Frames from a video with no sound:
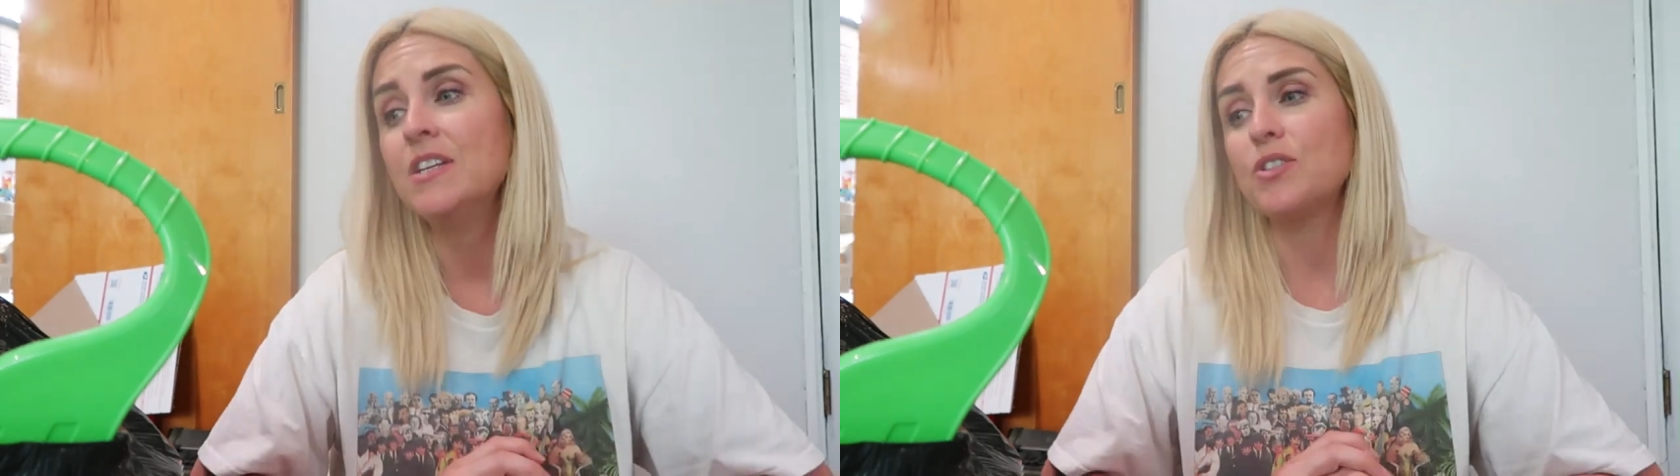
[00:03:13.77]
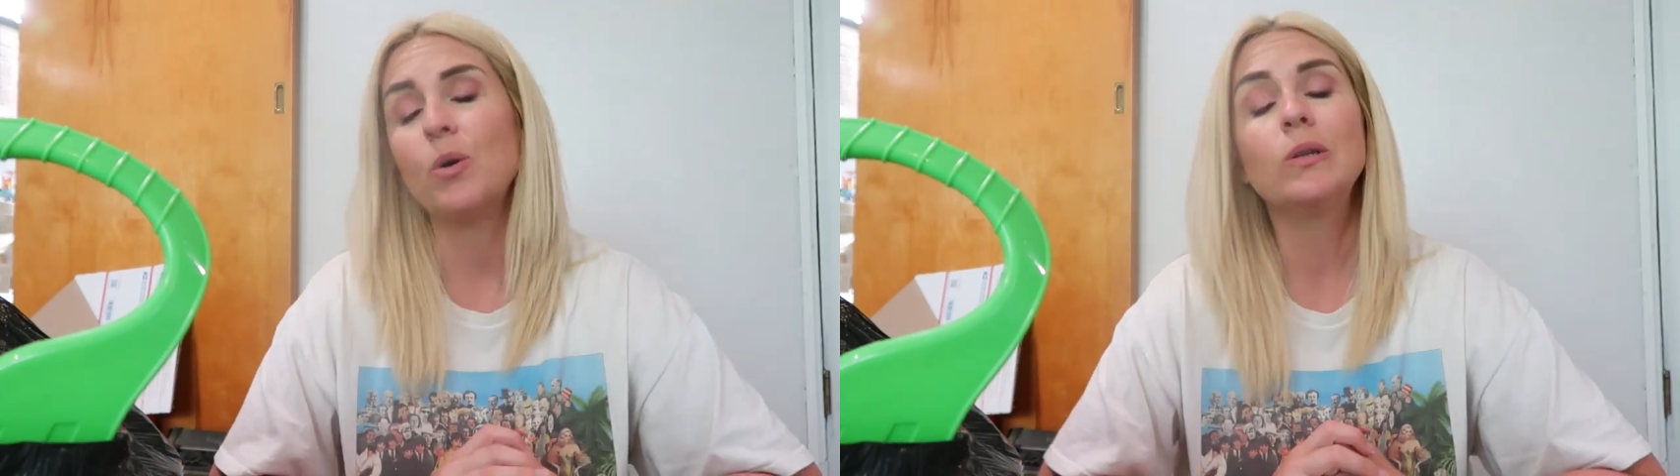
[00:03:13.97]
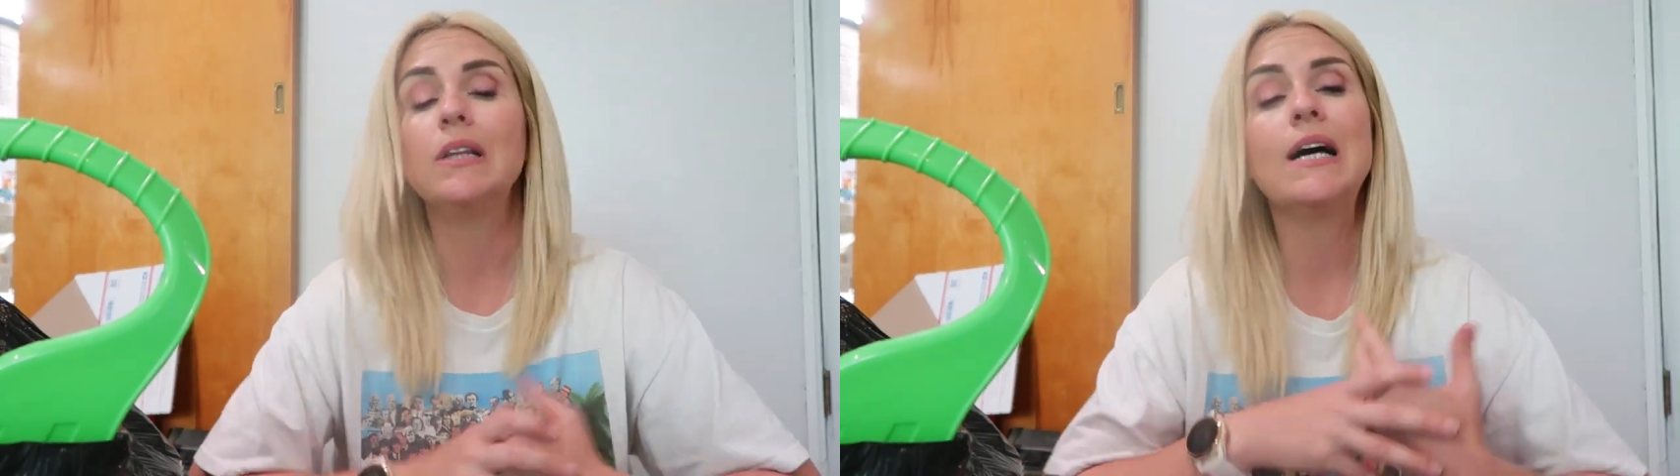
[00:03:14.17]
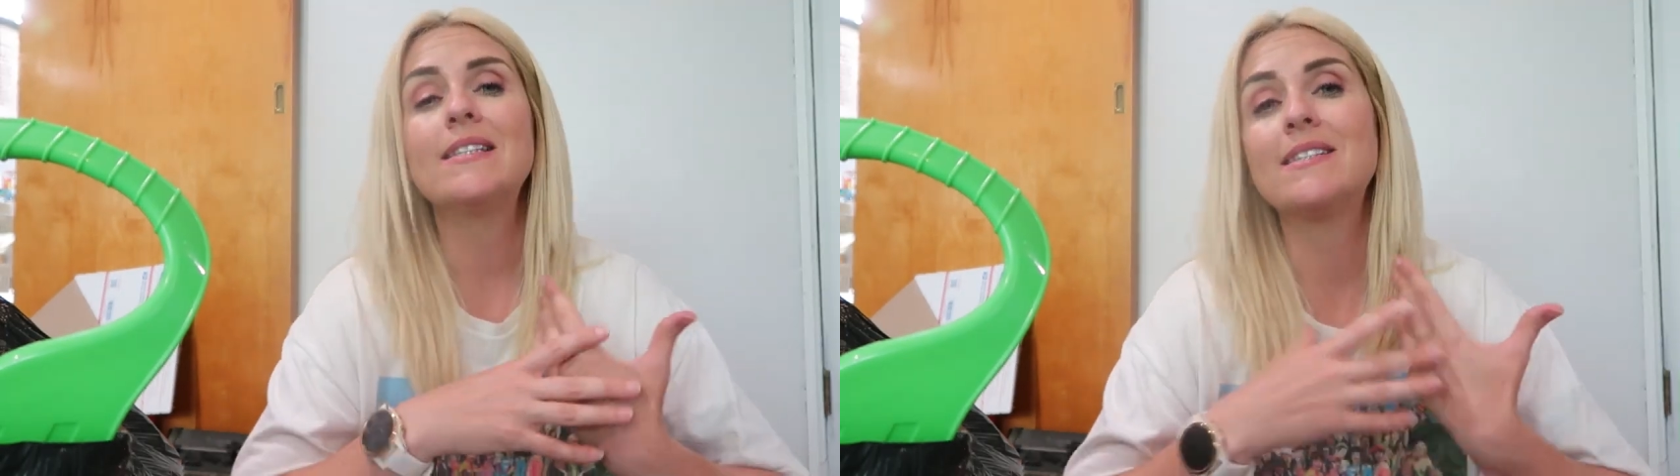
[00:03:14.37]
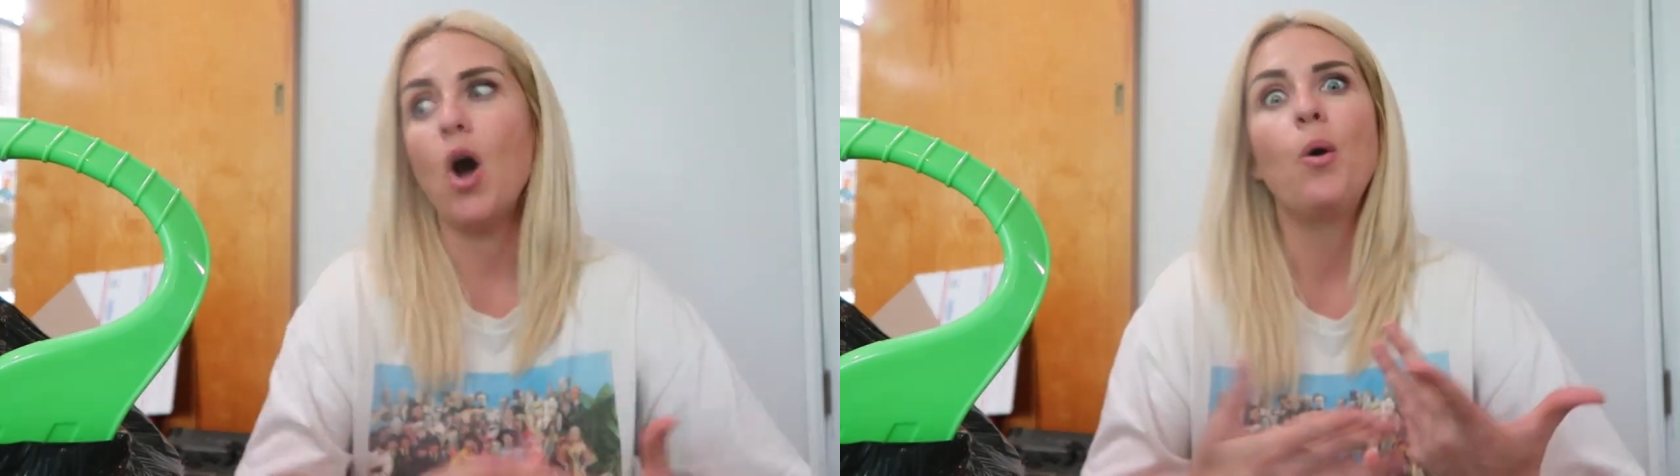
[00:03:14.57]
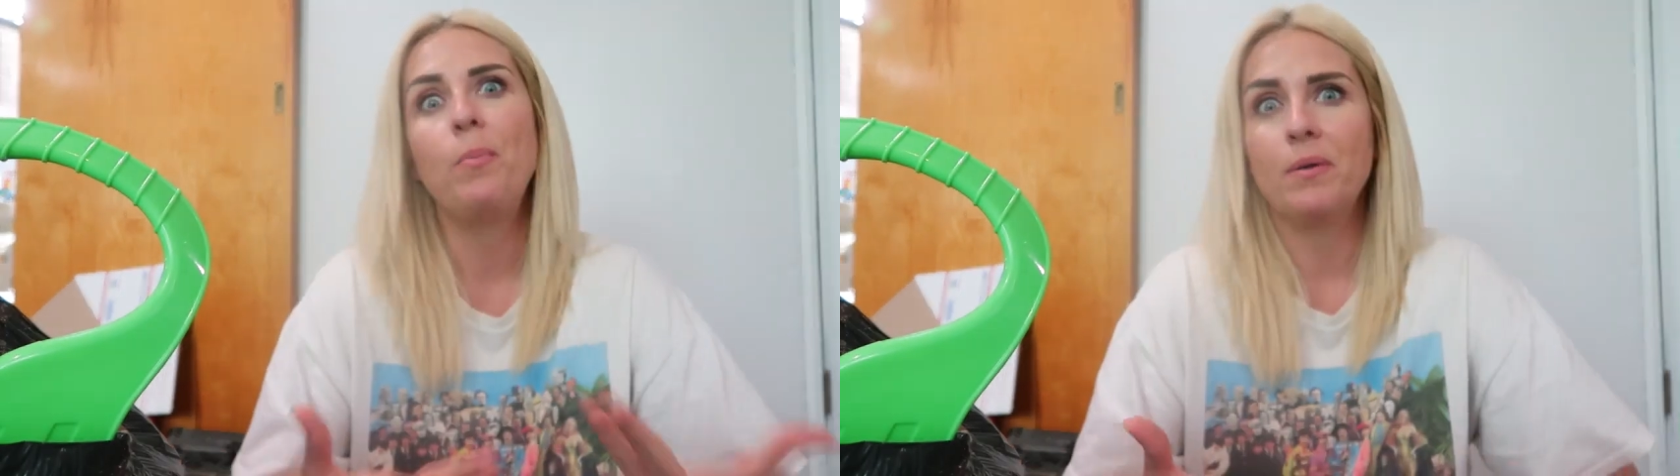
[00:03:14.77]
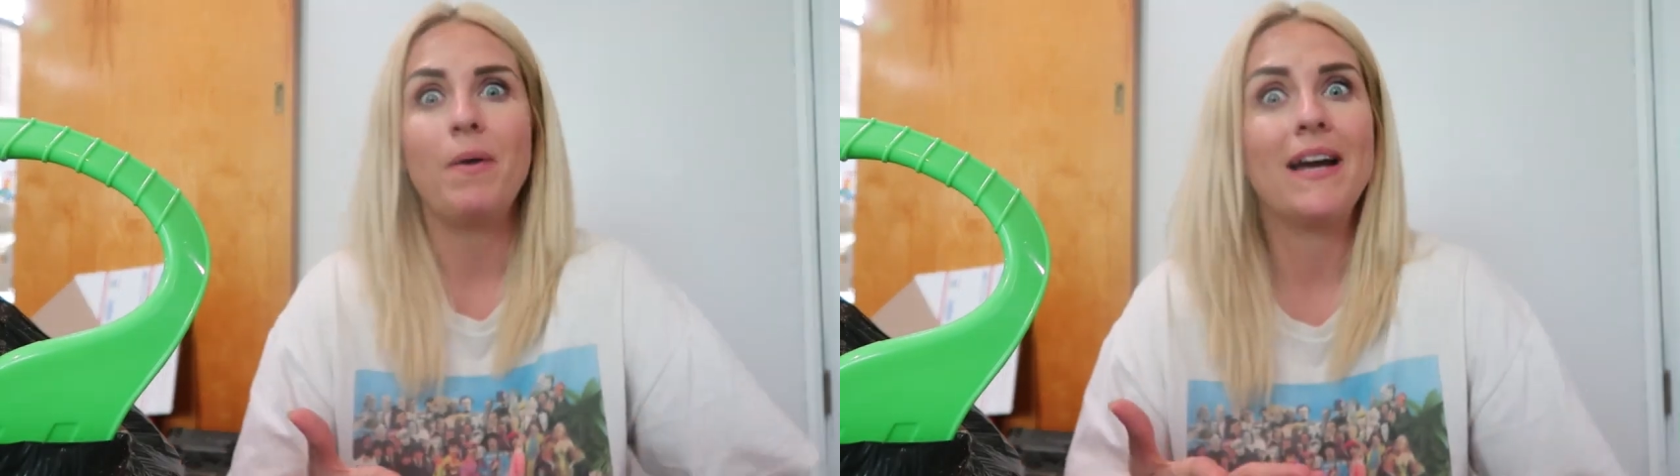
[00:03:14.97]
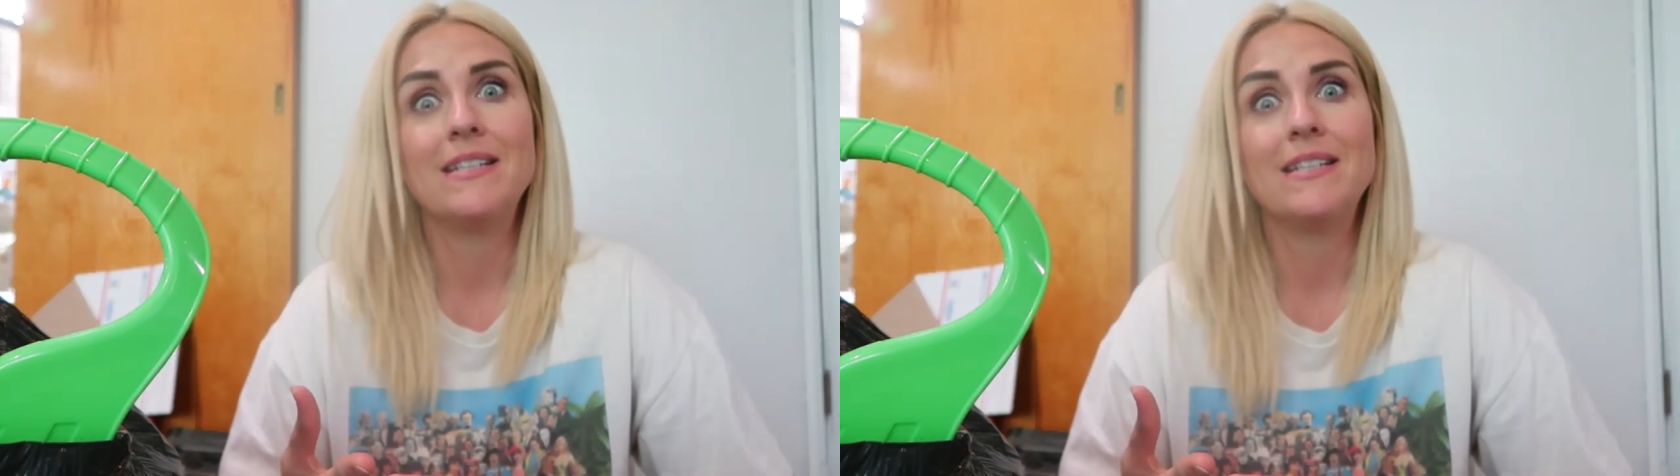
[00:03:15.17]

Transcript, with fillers: So let's open my